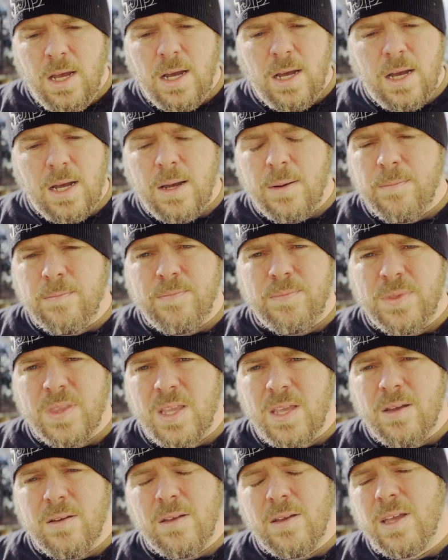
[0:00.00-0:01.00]

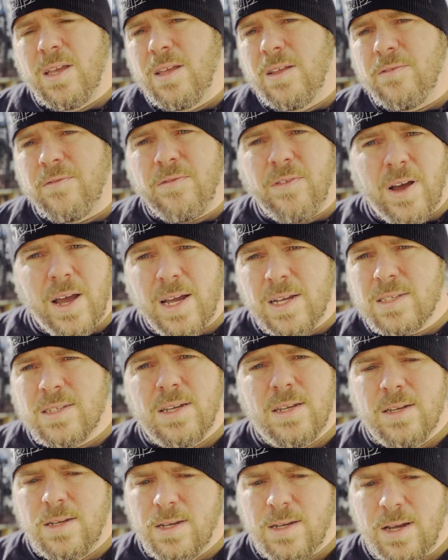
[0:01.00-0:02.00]
In
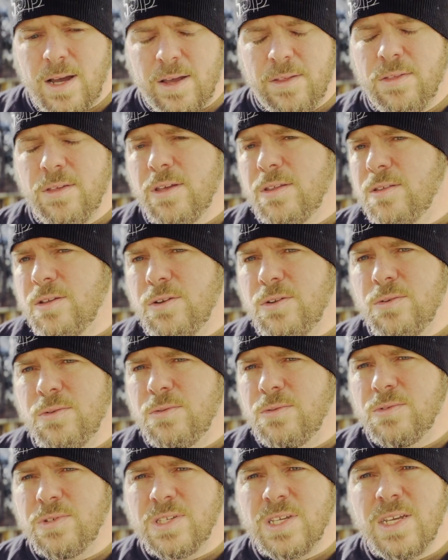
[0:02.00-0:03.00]
fact, I think the
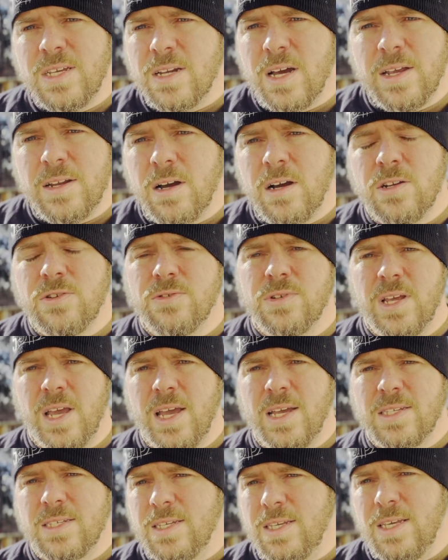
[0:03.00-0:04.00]
new Z900
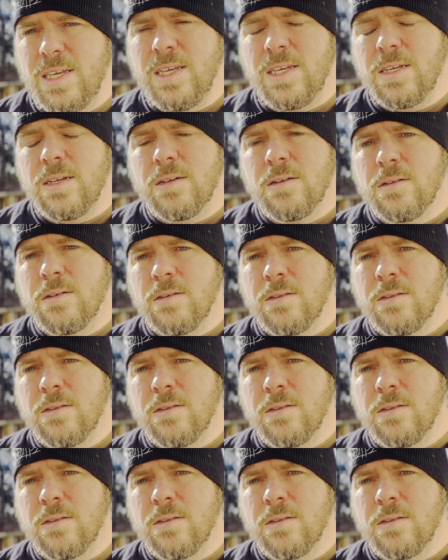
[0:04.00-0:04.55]
SE,